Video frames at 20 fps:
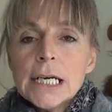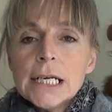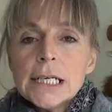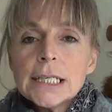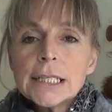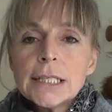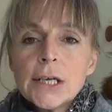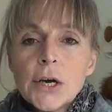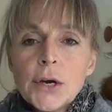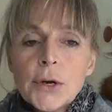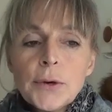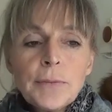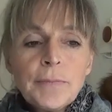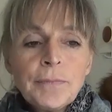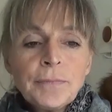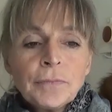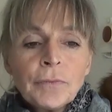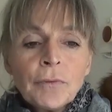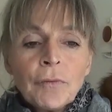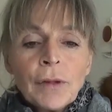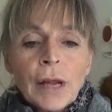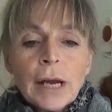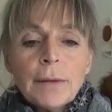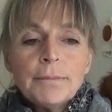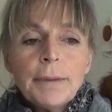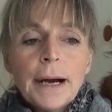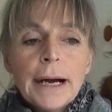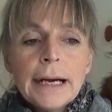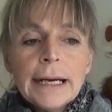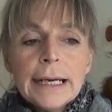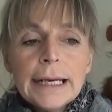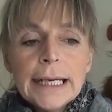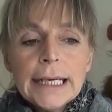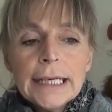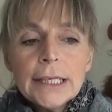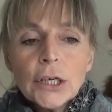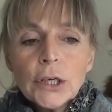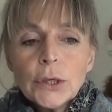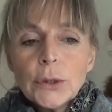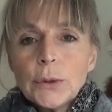So by
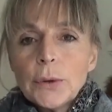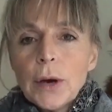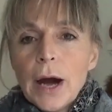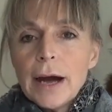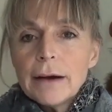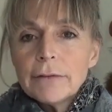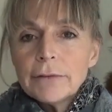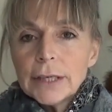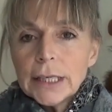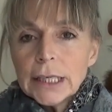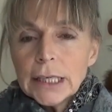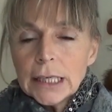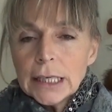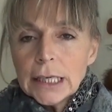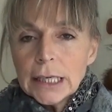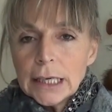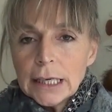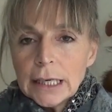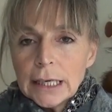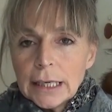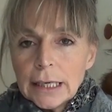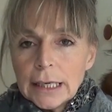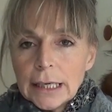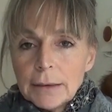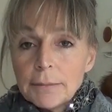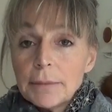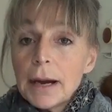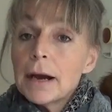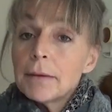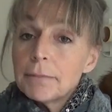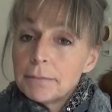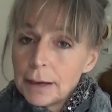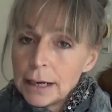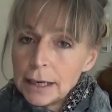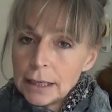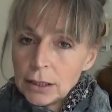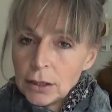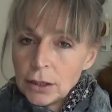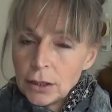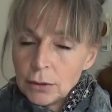you having
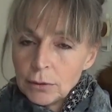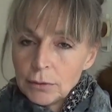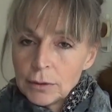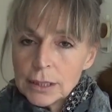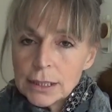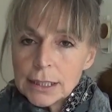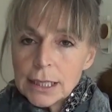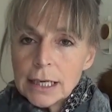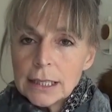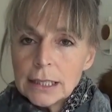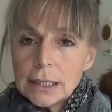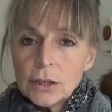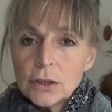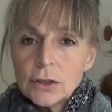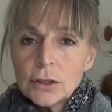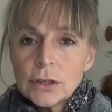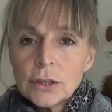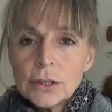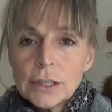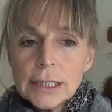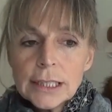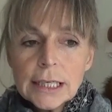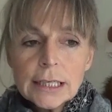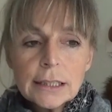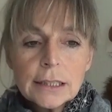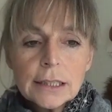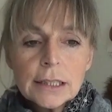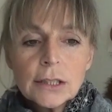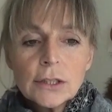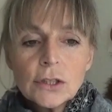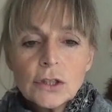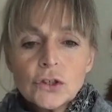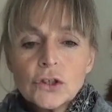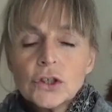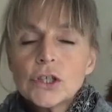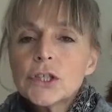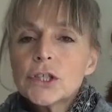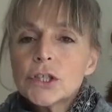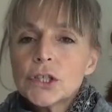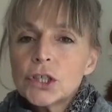by you assigning your consent to the
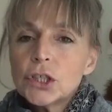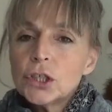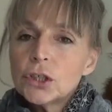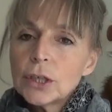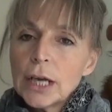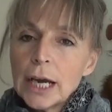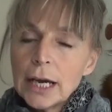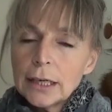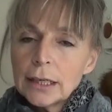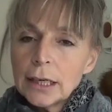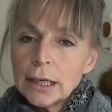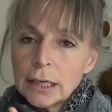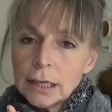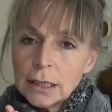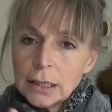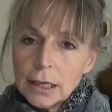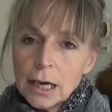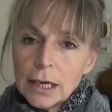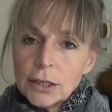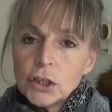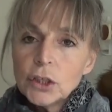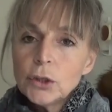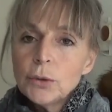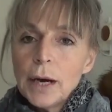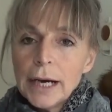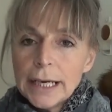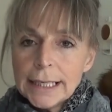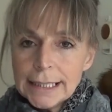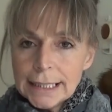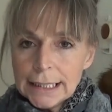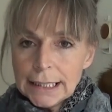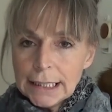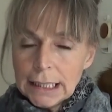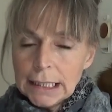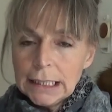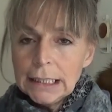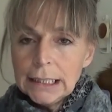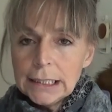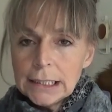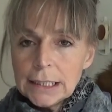trust, you get a new ID
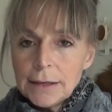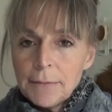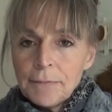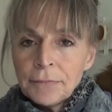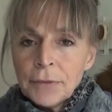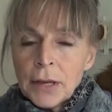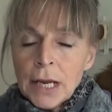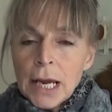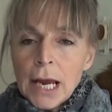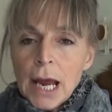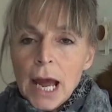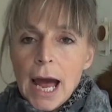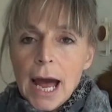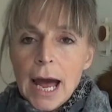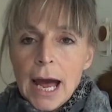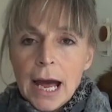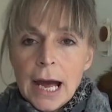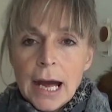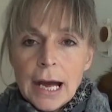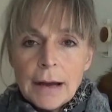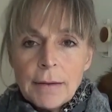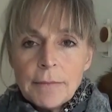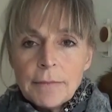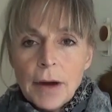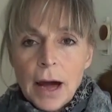card, and